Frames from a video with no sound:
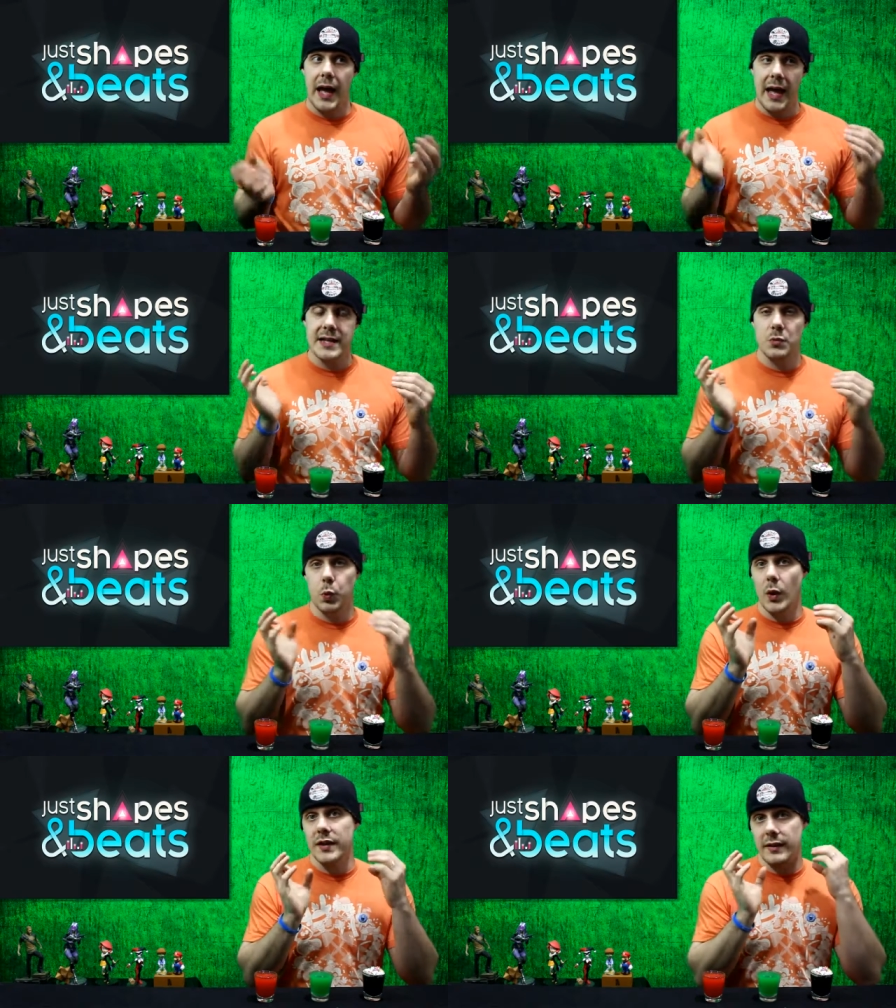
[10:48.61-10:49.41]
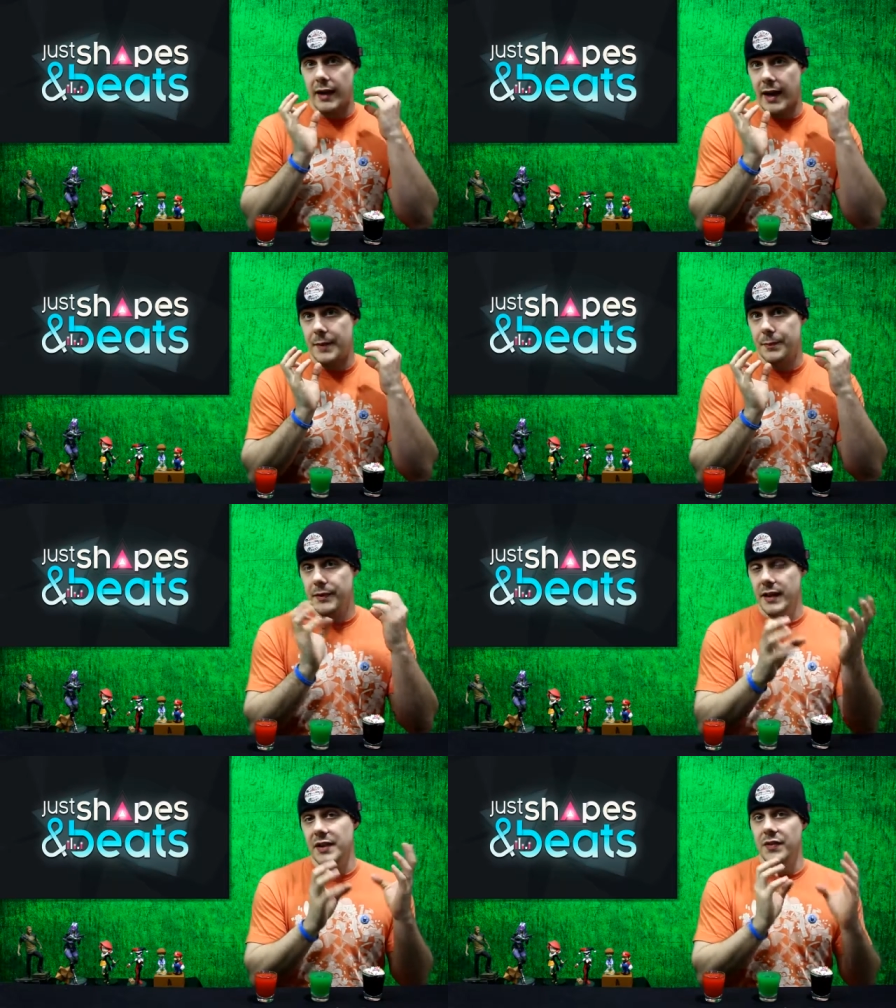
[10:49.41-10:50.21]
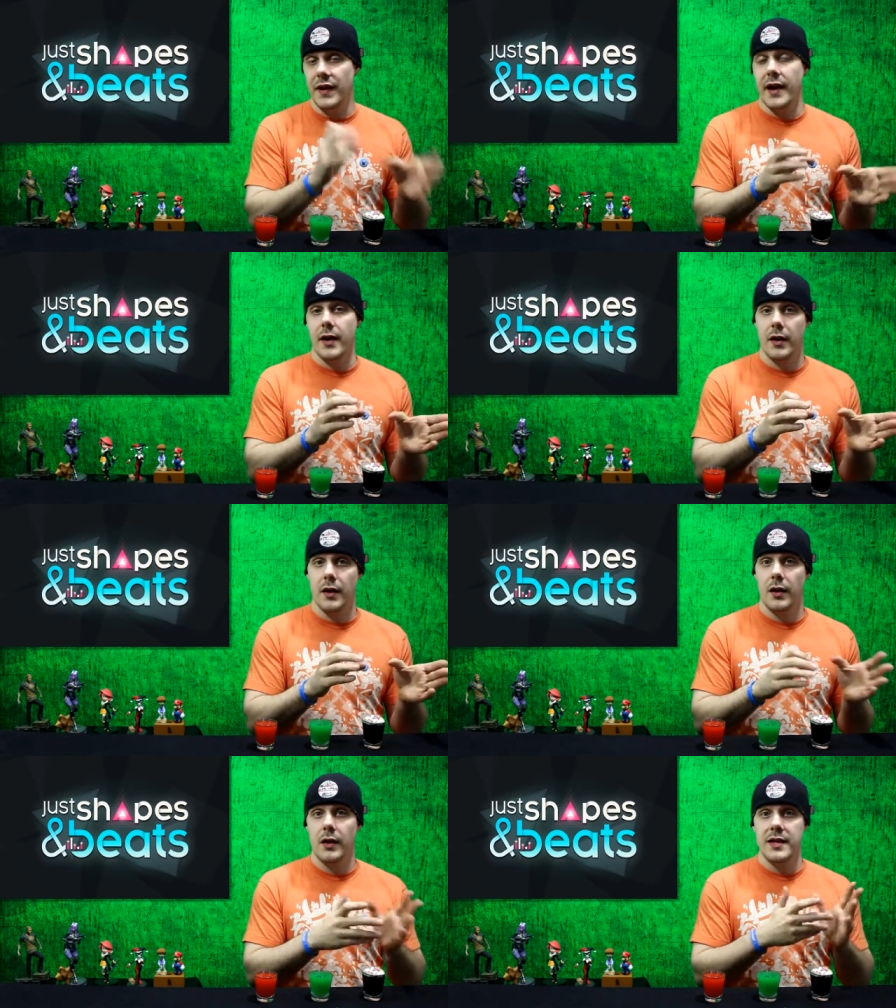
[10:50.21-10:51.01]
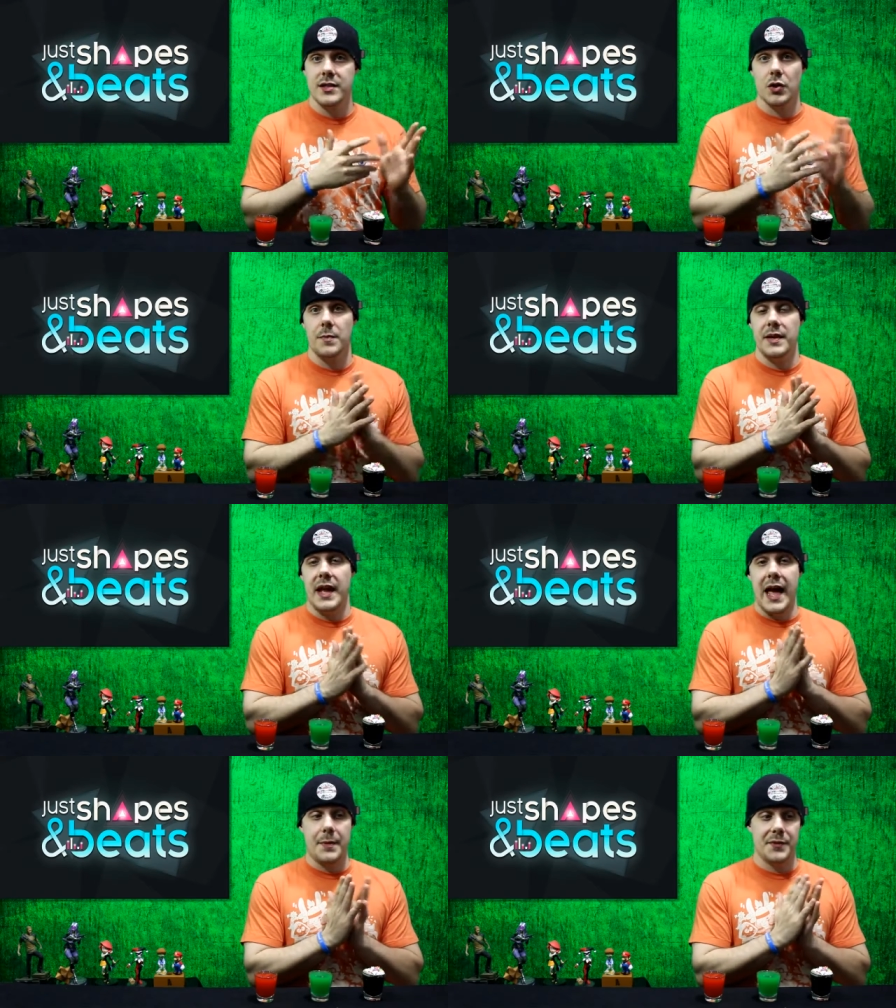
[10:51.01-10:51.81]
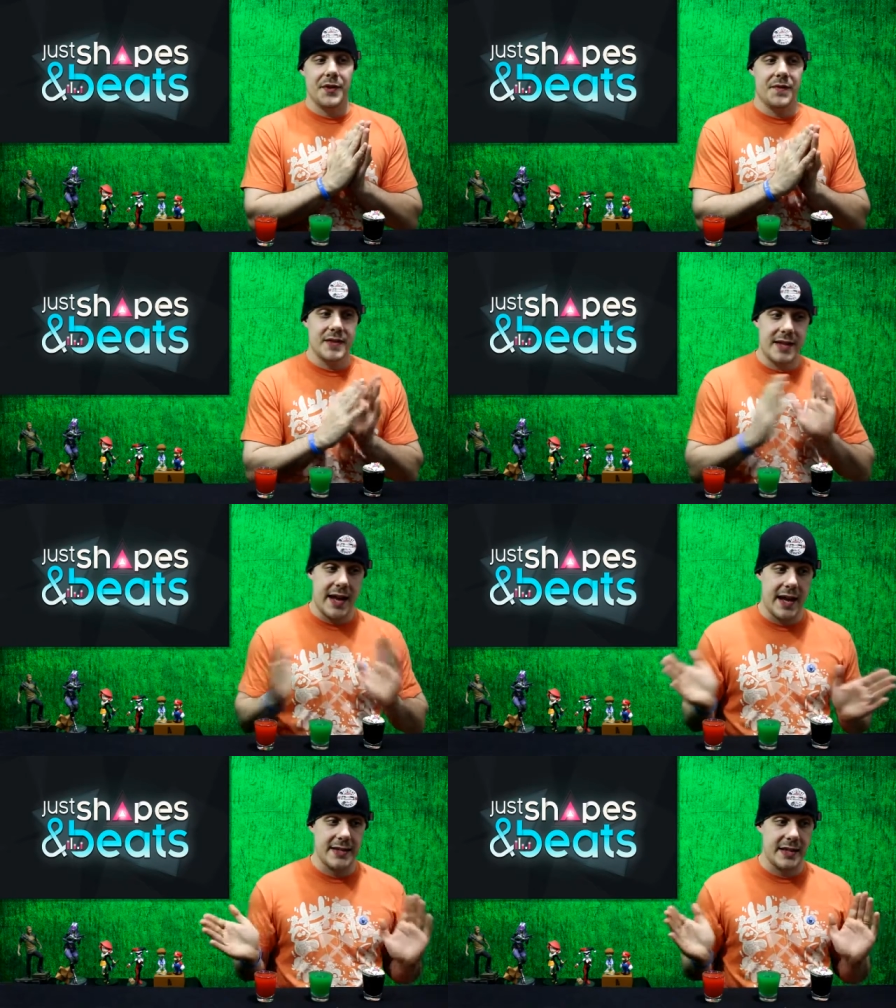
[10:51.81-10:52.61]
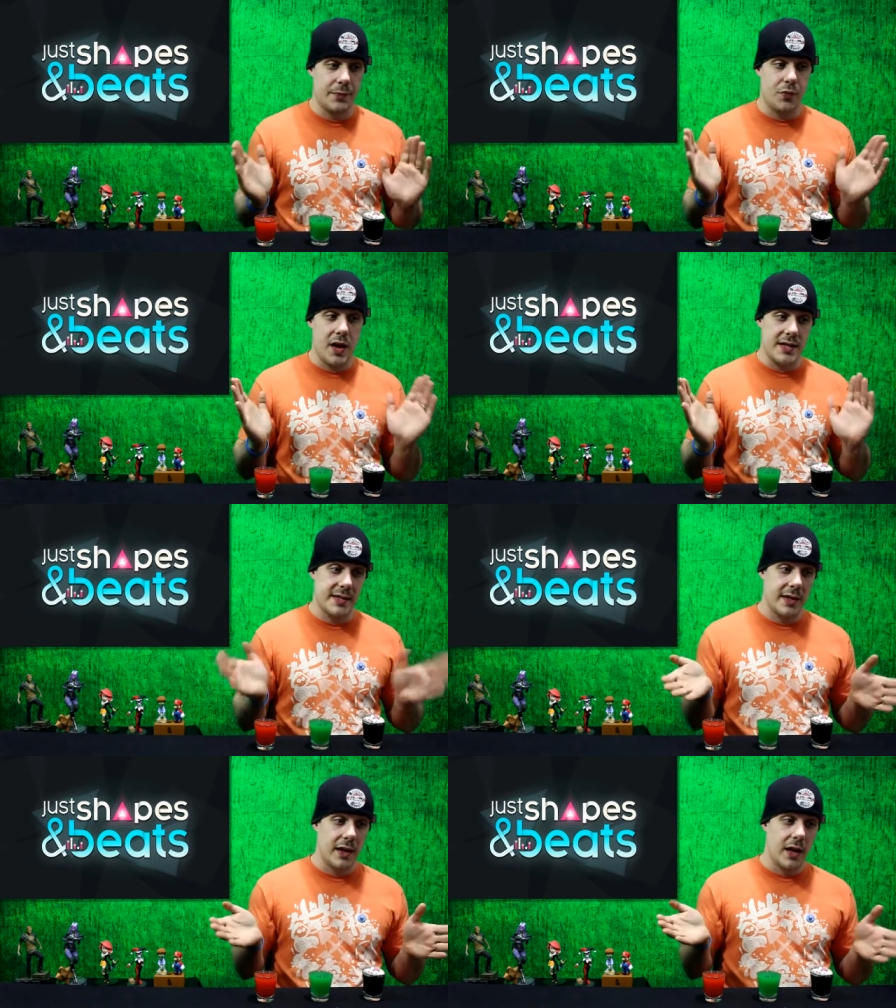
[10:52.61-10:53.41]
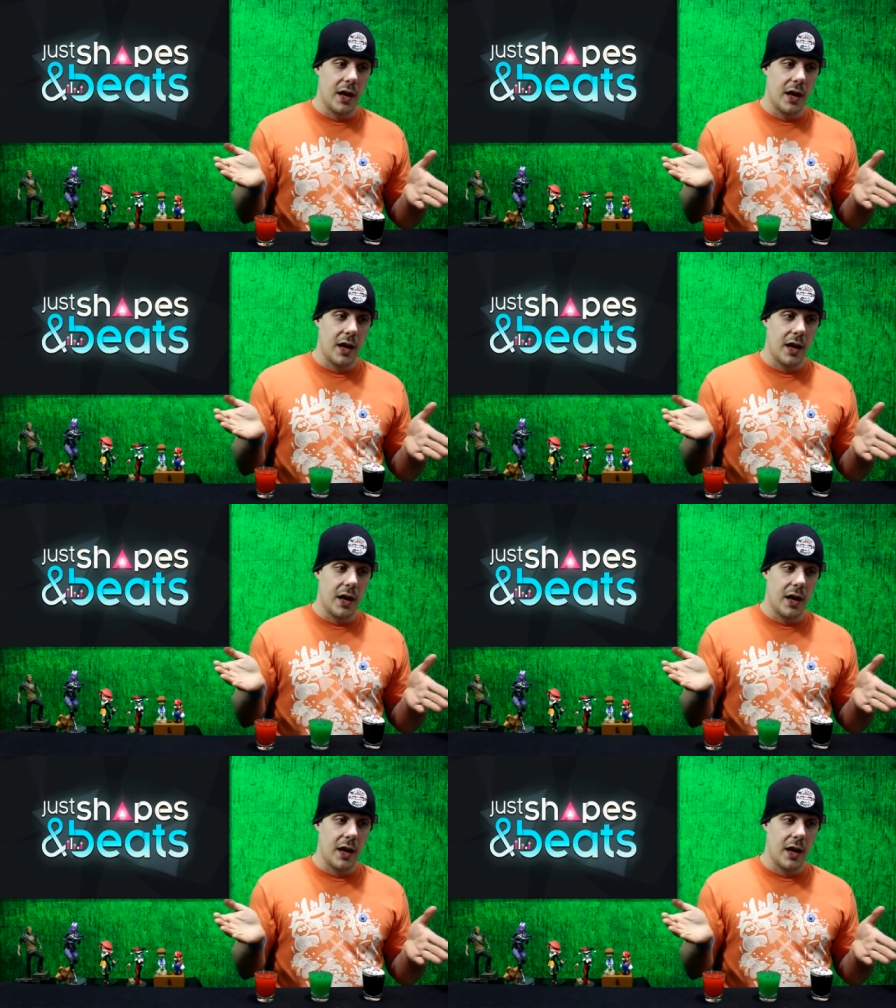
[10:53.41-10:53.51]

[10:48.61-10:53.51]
as what I played there, it's going to be an absolutely fantastic price.